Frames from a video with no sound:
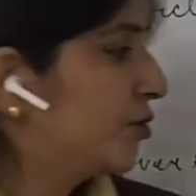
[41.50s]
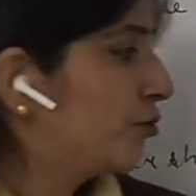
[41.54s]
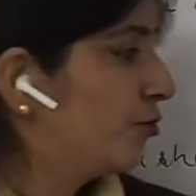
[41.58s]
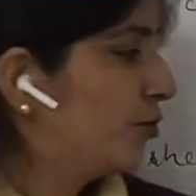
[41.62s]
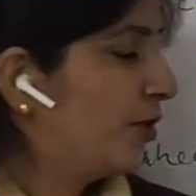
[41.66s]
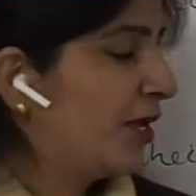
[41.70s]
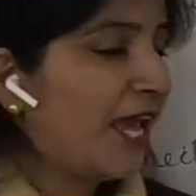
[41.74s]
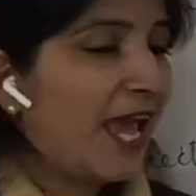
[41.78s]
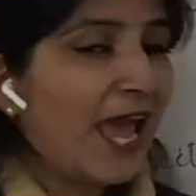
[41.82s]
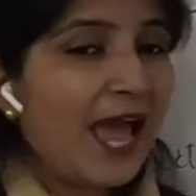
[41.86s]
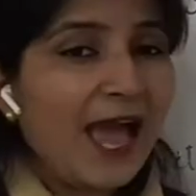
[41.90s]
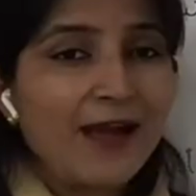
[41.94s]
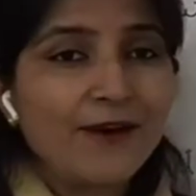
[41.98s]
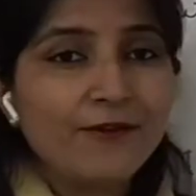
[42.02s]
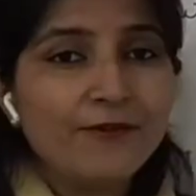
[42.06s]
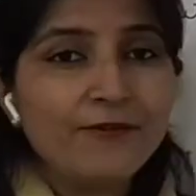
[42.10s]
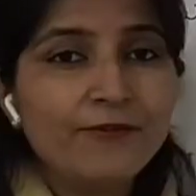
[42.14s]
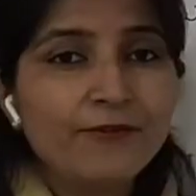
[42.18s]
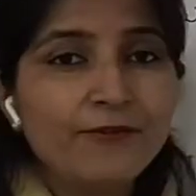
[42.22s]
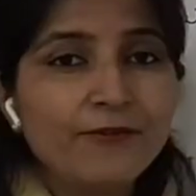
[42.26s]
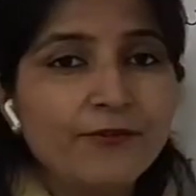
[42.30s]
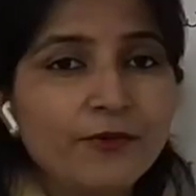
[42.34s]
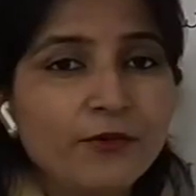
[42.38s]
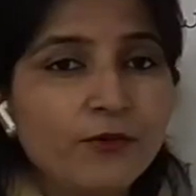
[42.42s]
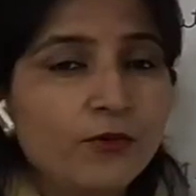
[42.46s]
we have
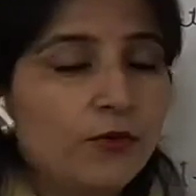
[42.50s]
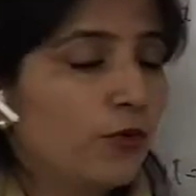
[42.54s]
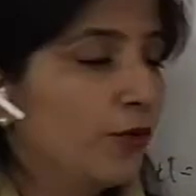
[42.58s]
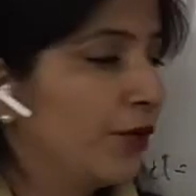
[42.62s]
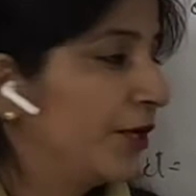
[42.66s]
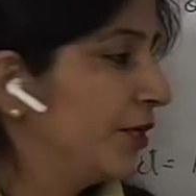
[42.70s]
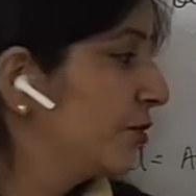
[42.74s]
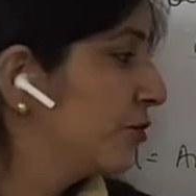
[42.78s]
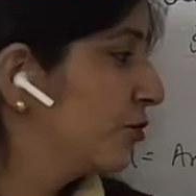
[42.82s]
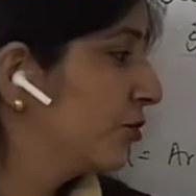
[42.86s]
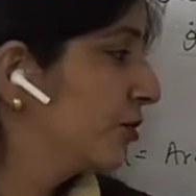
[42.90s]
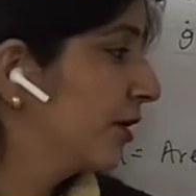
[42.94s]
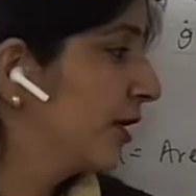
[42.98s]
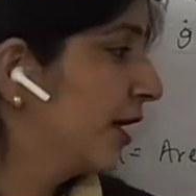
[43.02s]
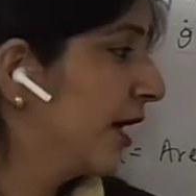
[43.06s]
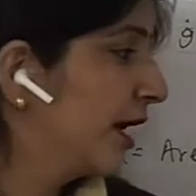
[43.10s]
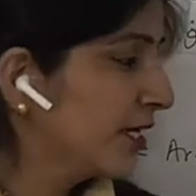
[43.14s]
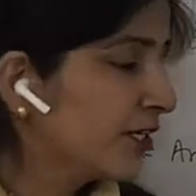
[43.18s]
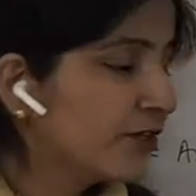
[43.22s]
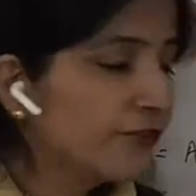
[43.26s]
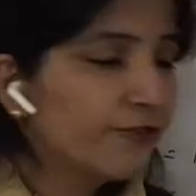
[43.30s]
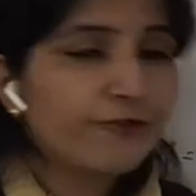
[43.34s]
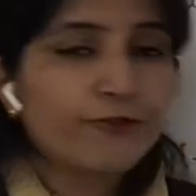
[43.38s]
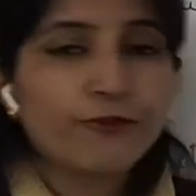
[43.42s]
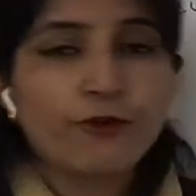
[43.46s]
going to
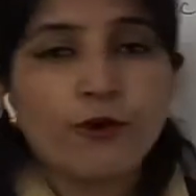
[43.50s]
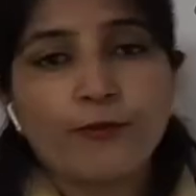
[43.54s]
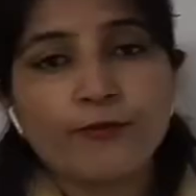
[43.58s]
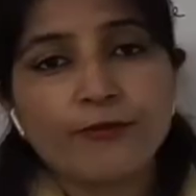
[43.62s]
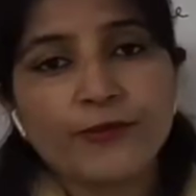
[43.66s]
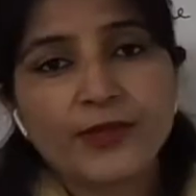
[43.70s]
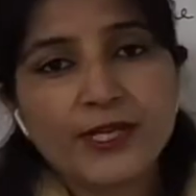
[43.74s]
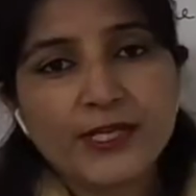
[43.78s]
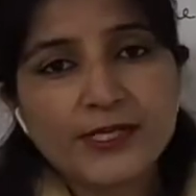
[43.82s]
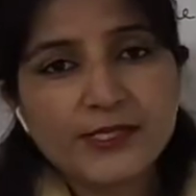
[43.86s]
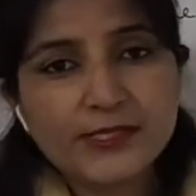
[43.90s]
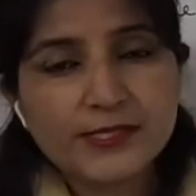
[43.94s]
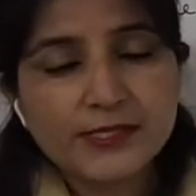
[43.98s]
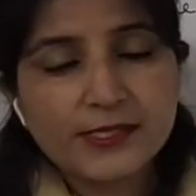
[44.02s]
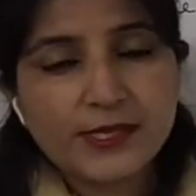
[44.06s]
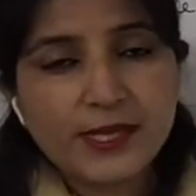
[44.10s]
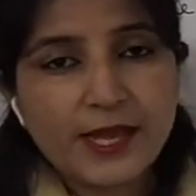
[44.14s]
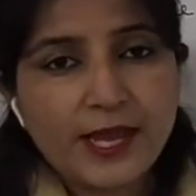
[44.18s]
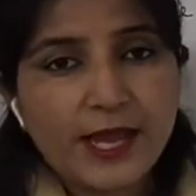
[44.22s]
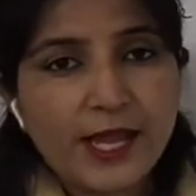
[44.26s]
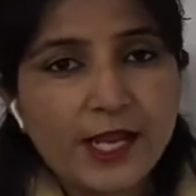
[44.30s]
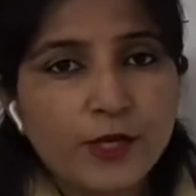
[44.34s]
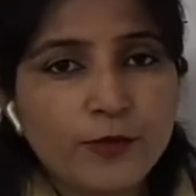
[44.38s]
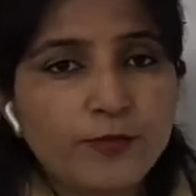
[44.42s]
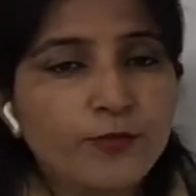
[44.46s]
cut from this
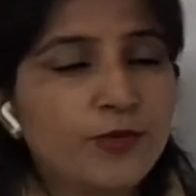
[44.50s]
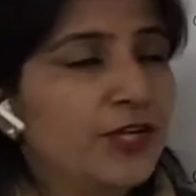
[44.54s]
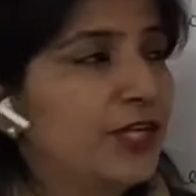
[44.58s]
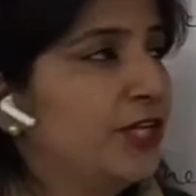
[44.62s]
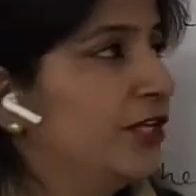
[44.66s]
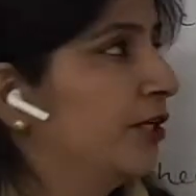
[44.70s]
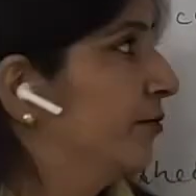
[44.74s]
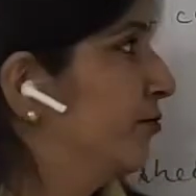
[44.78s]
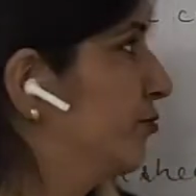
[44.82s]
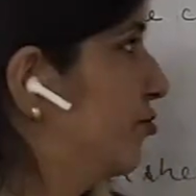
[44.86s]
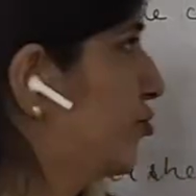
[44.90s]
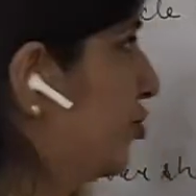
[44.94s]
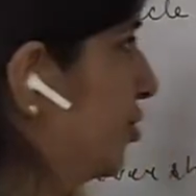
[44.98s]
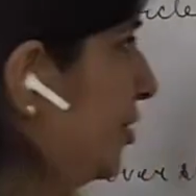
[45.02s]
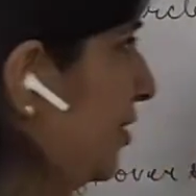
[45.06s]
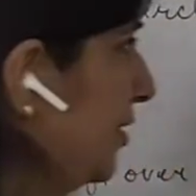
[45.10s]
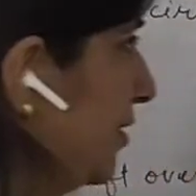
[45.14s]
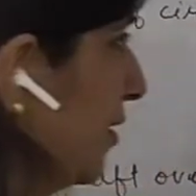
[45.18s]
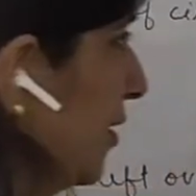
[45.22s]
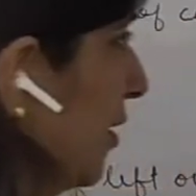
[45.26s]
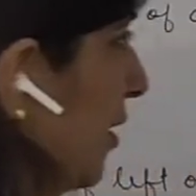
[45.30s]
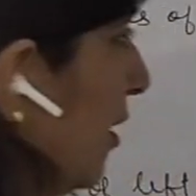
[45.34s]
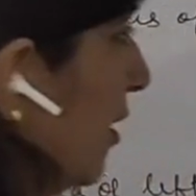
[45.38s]
aluminium sheet.